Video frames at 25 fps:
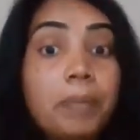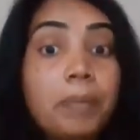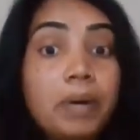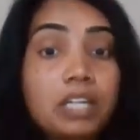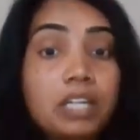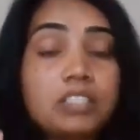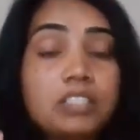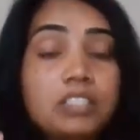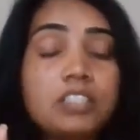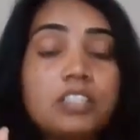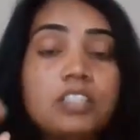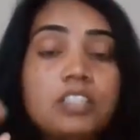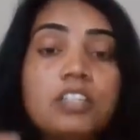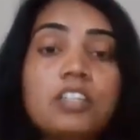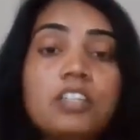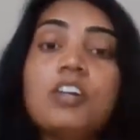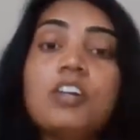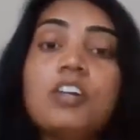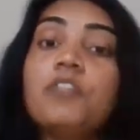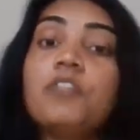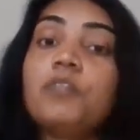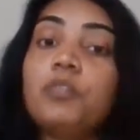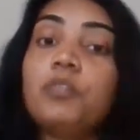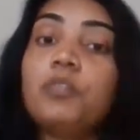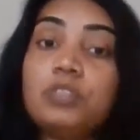But
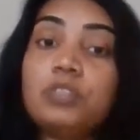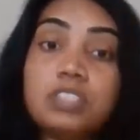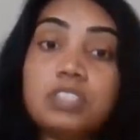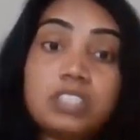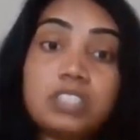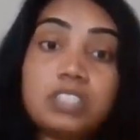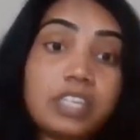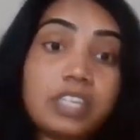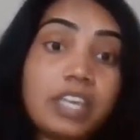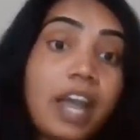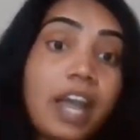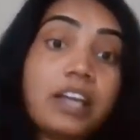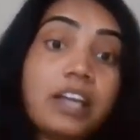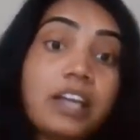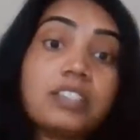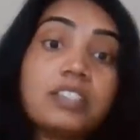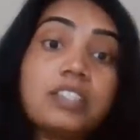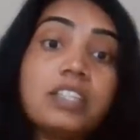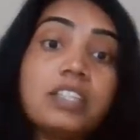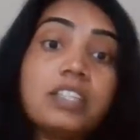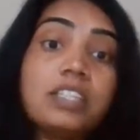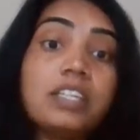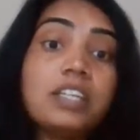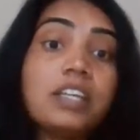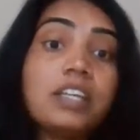food
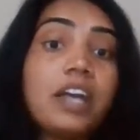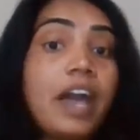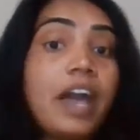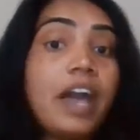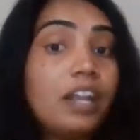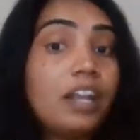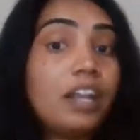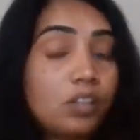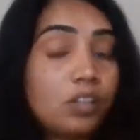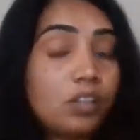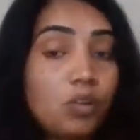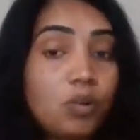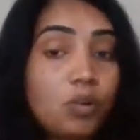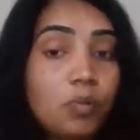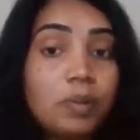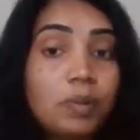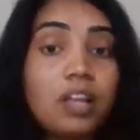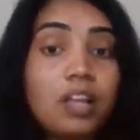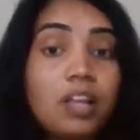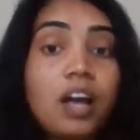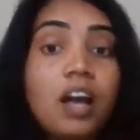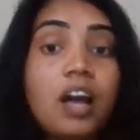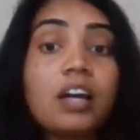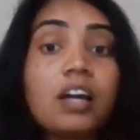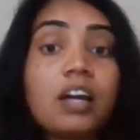scarcity and
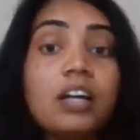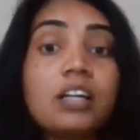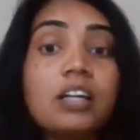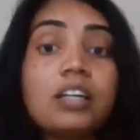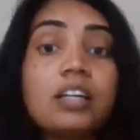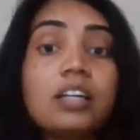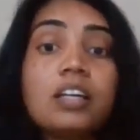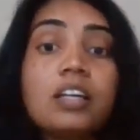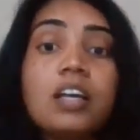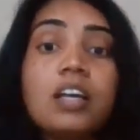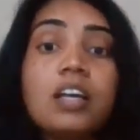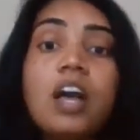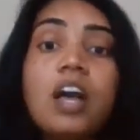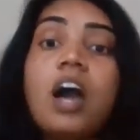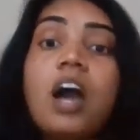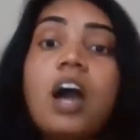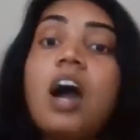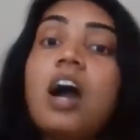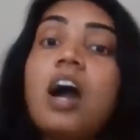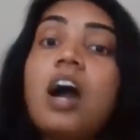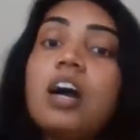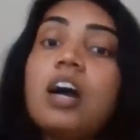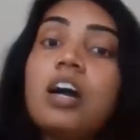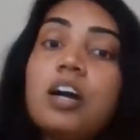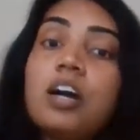global hunger
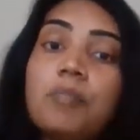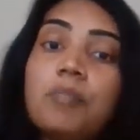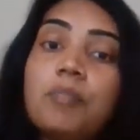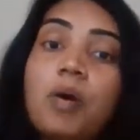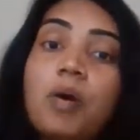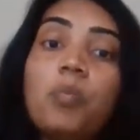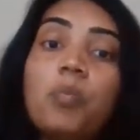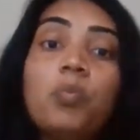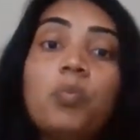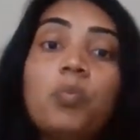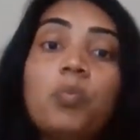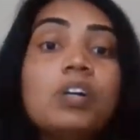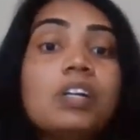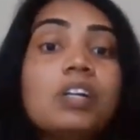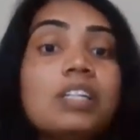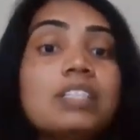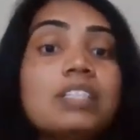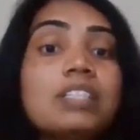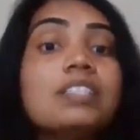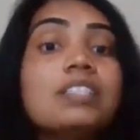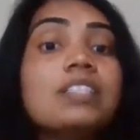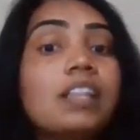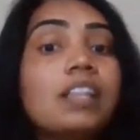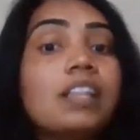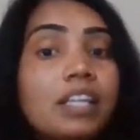are among
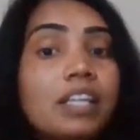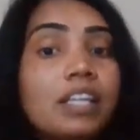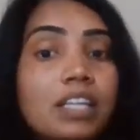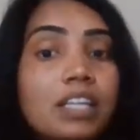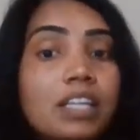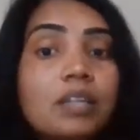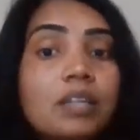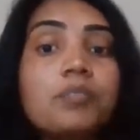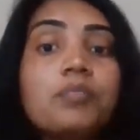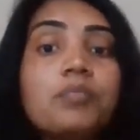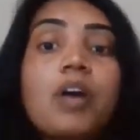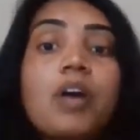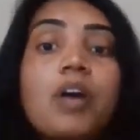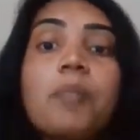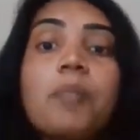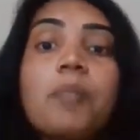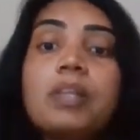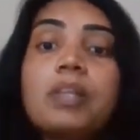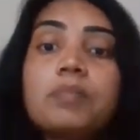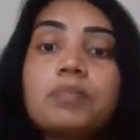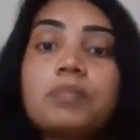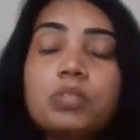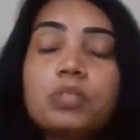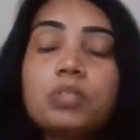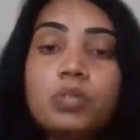world's leading
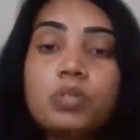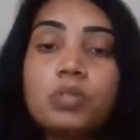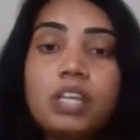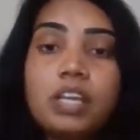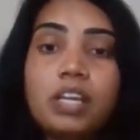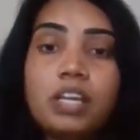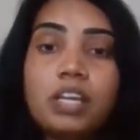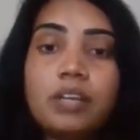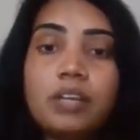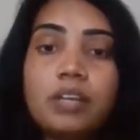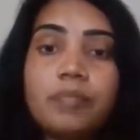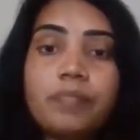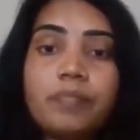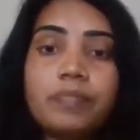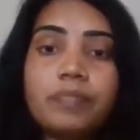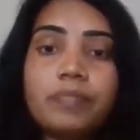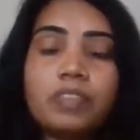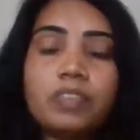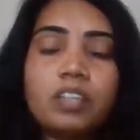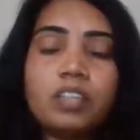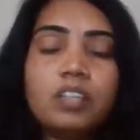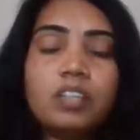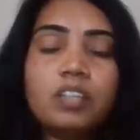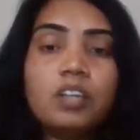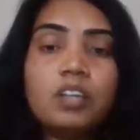problems today.
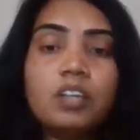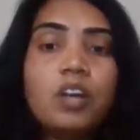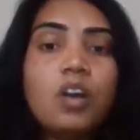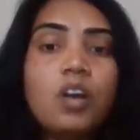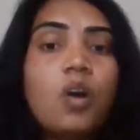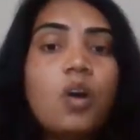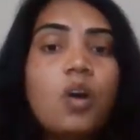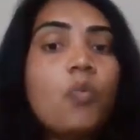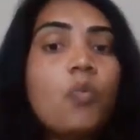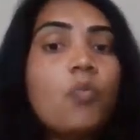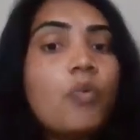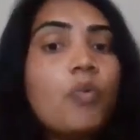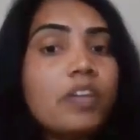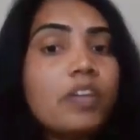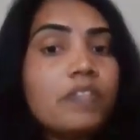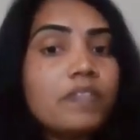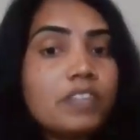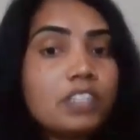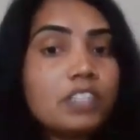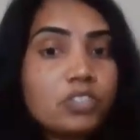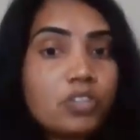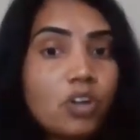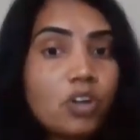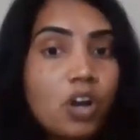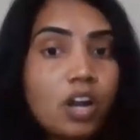When
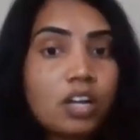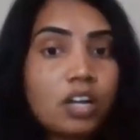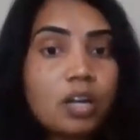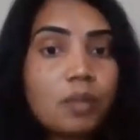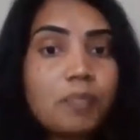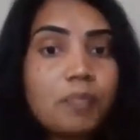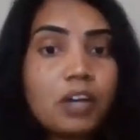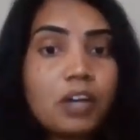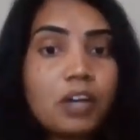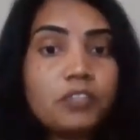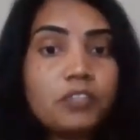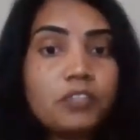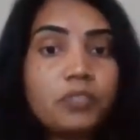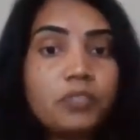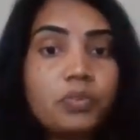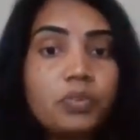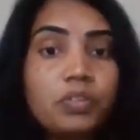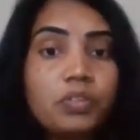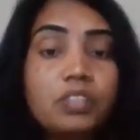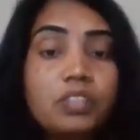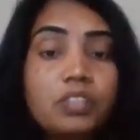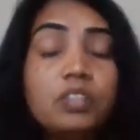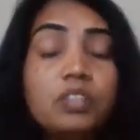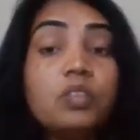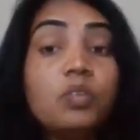we talk about
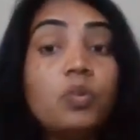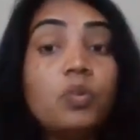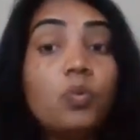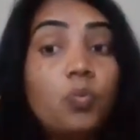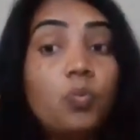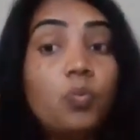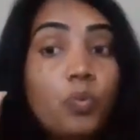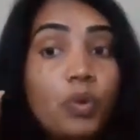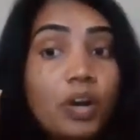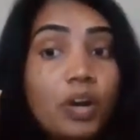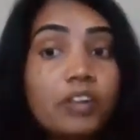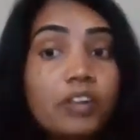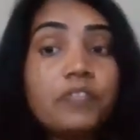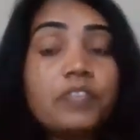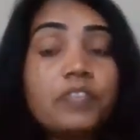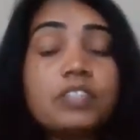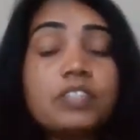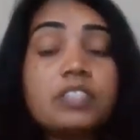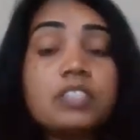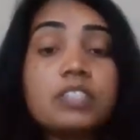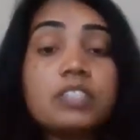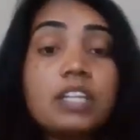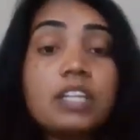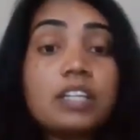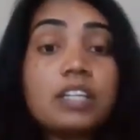food, the very
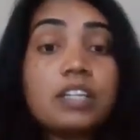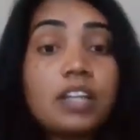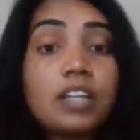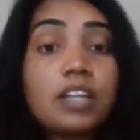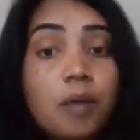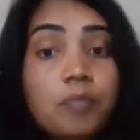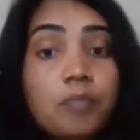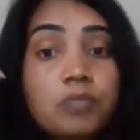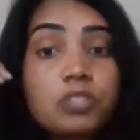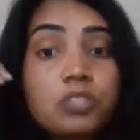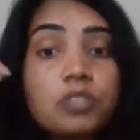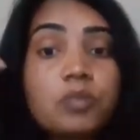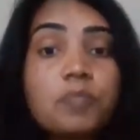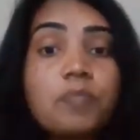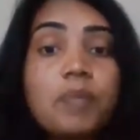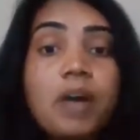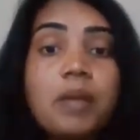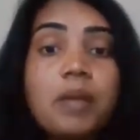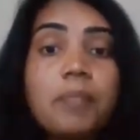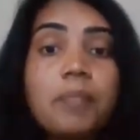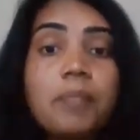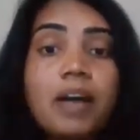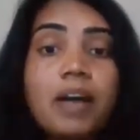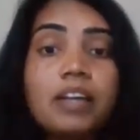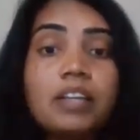first thing comes to
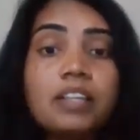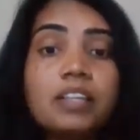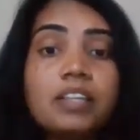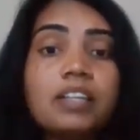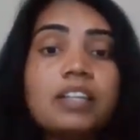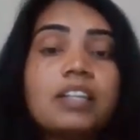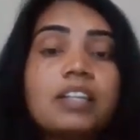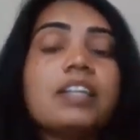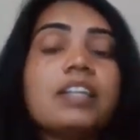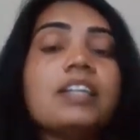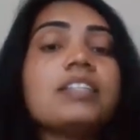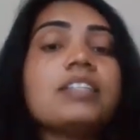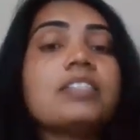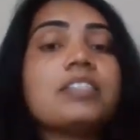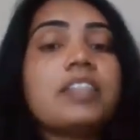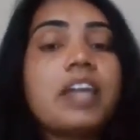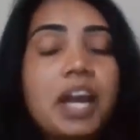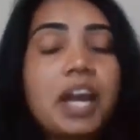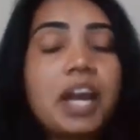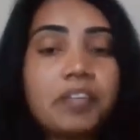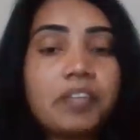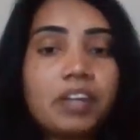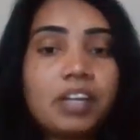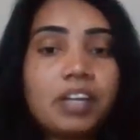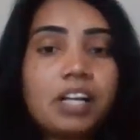my mind is
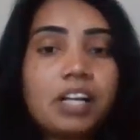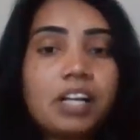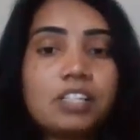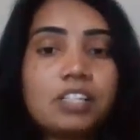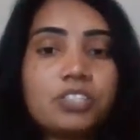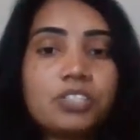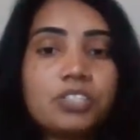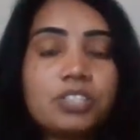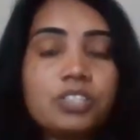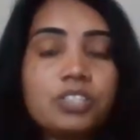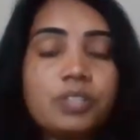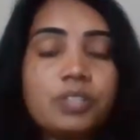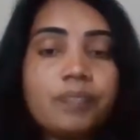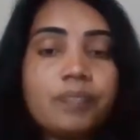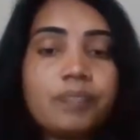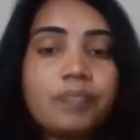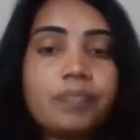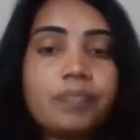agriculture.